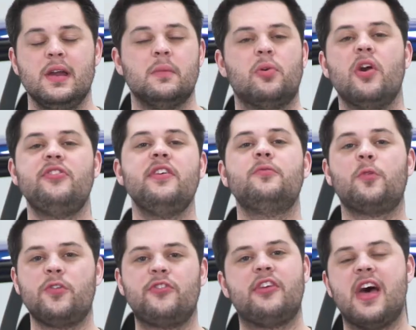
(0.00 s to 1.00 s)
Pricing
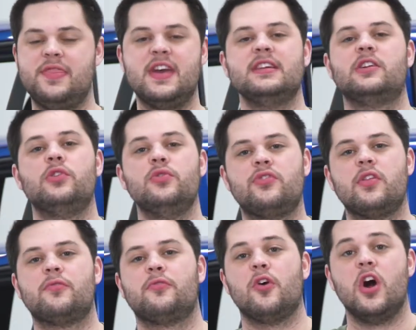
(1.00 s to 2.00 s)
for the set that includes
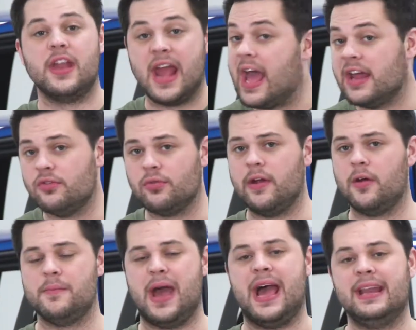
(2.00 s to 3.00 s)
the front and rear
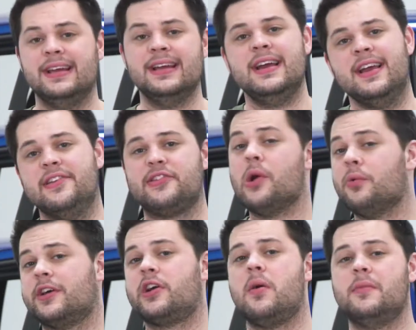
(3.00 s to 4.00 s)
mat is
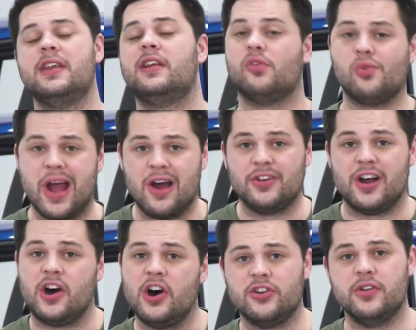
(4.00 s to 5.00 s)
going to come in at around
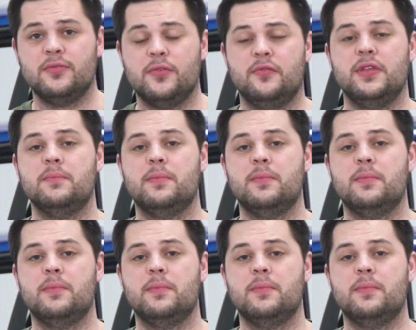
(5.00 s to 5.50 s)
150